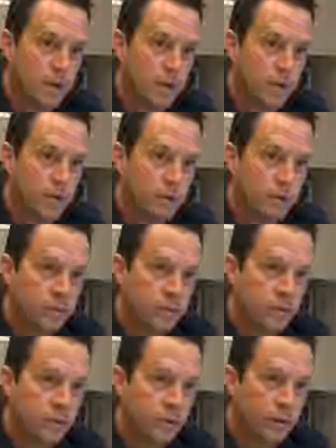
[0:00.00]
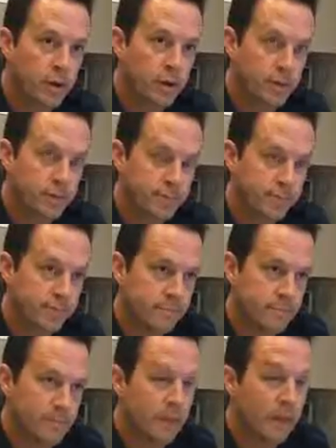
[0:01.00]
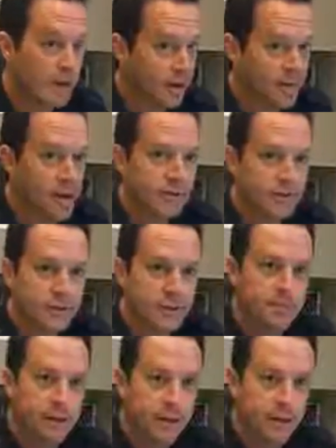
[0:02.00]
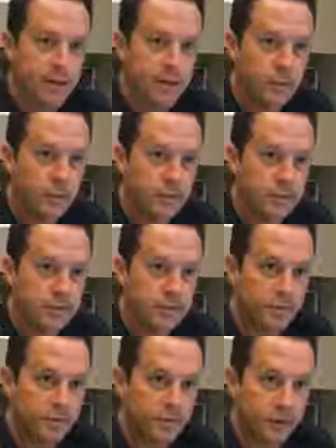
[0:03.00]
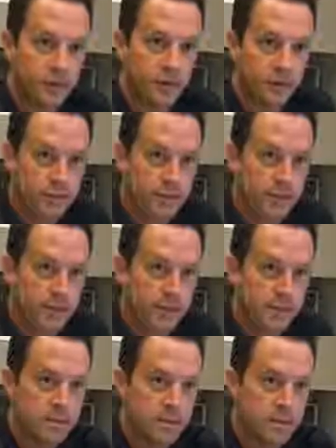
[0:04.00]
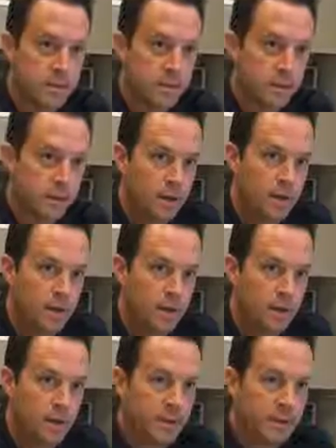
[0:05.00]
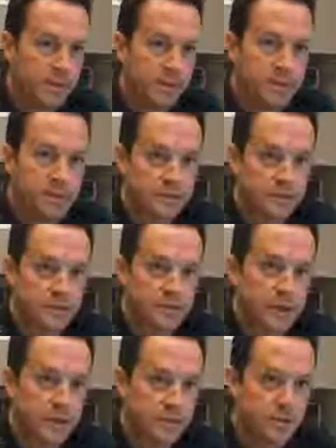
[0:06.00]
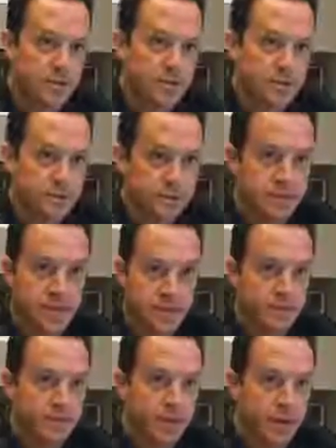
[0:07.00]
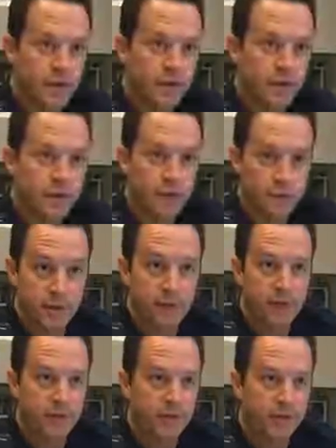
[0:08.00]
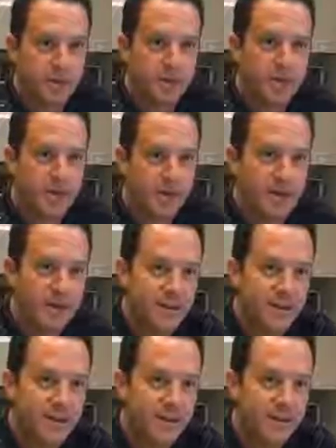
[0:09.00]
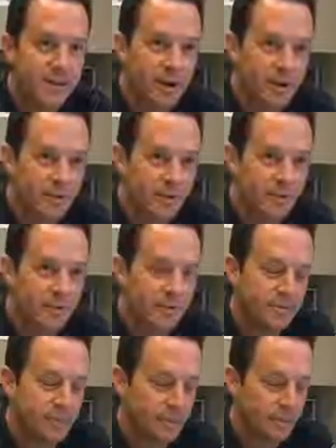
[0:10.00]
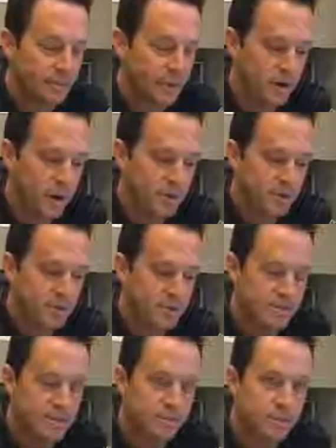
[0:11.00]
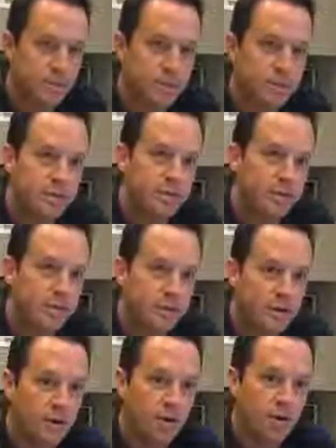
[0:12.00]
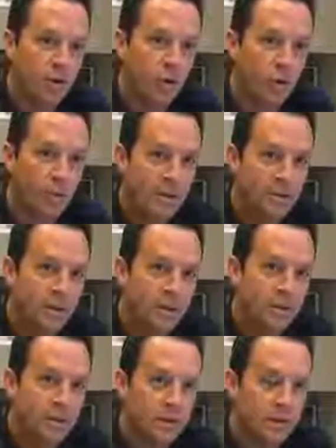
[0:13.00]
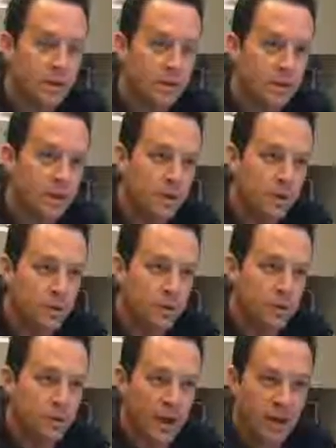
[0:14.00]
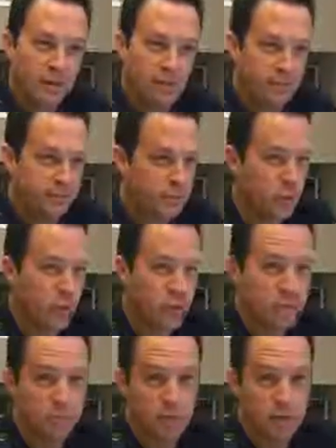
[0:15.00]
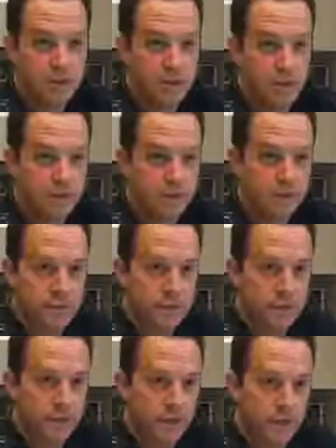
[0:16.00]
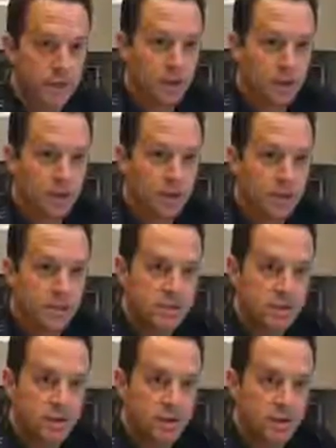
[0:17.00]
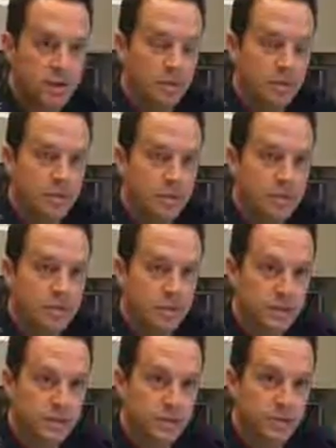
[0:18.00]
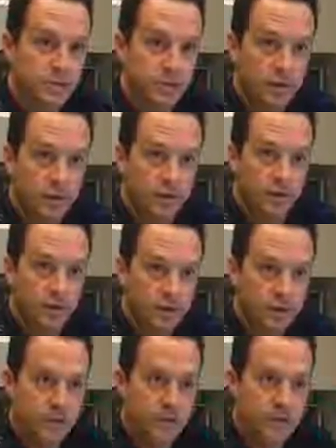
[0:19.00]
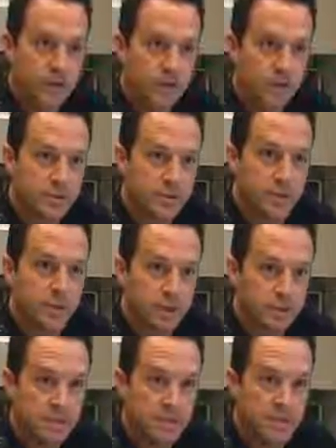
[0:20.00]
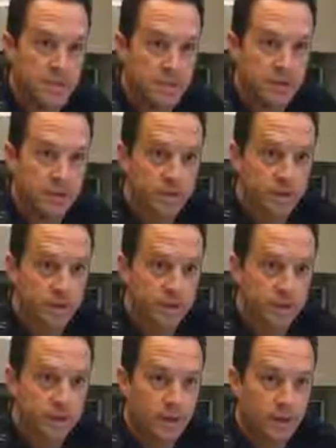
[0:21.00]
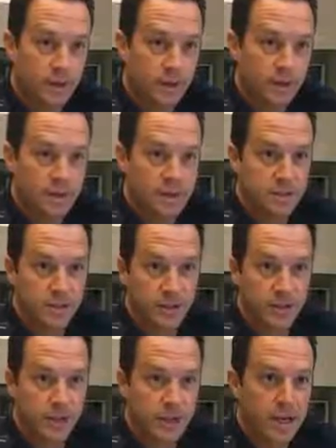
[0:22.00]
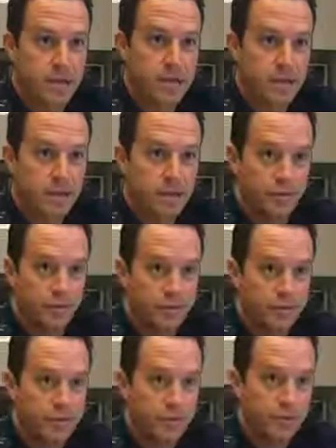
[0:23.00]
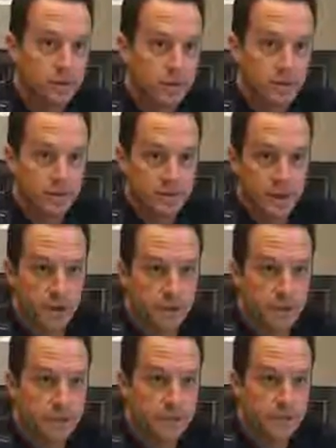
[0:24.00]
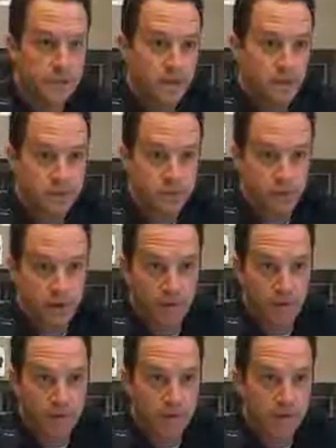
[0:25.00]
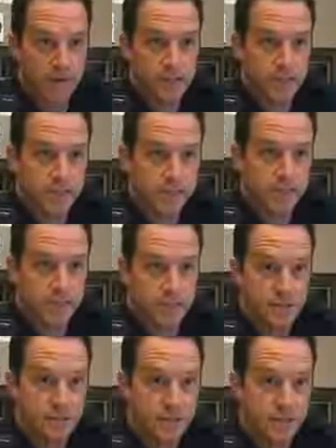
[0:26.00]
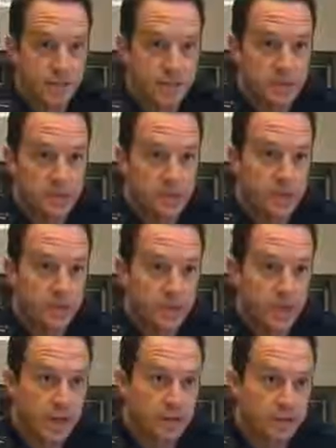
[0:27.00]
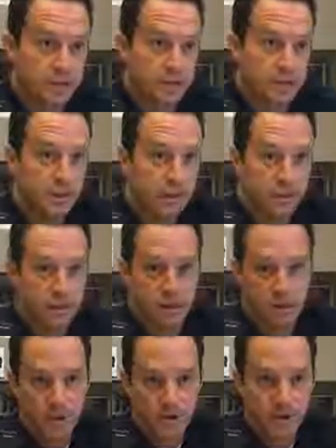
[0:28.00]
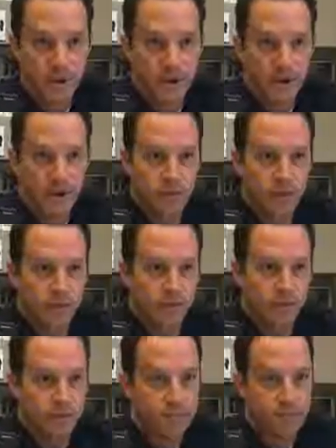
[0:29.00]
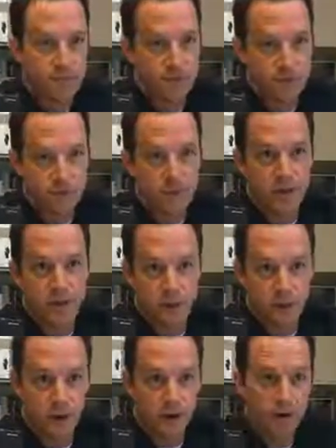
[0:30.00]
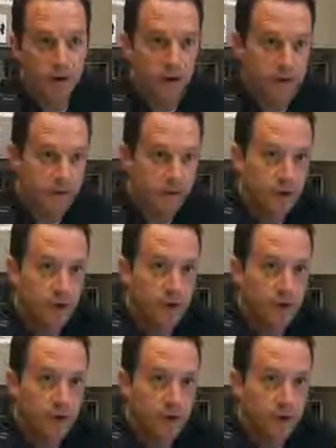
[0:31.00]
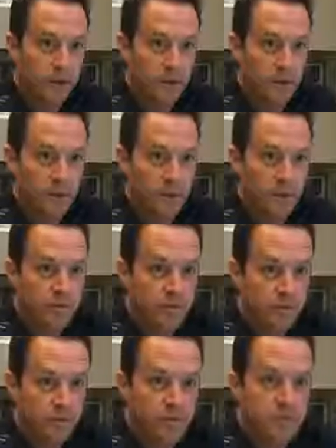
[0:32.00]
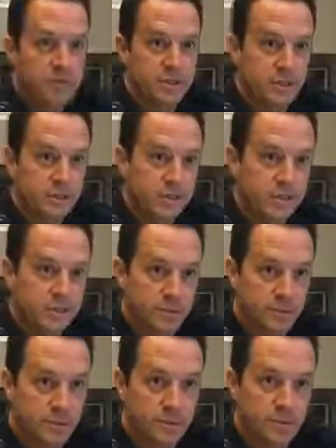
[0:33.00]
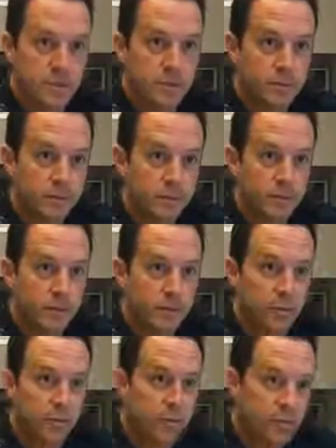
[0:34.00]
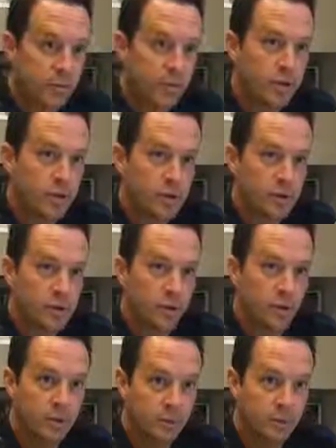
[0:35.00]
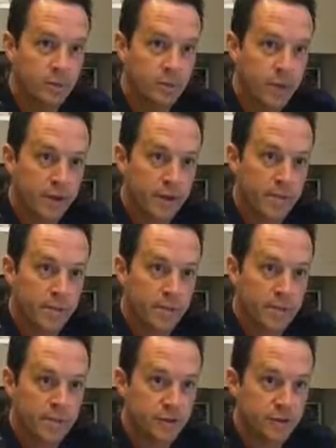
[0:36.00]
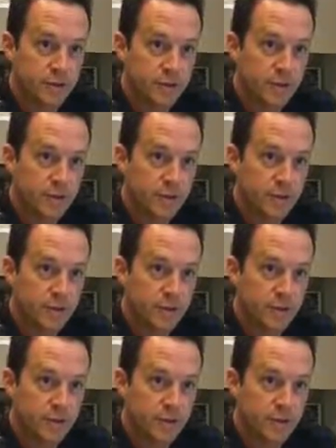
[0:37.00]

Yeah, we, we deploy a lot of officers get mandated to work this event on an overtime basis. Um, as we discussed, a few actually sign up and volunteer knowing that they're probably going to get mandated anyway, have a little bit better options in terms of what their role might be down there. But we do have 20 plus officers, plus our uh, police auxiliary, which are all volunteers that help us out immensely down there at that event. And this is a multi-agency effort too with the sheriff's office, the surrounding agencies in the different states, Illinois, Wisconsin, um, you know, DNR, we have personnel on the water, on the ground. Um, and we've done enough of these events, especially this one in particular, we have a pretty good idea what to expect in terms of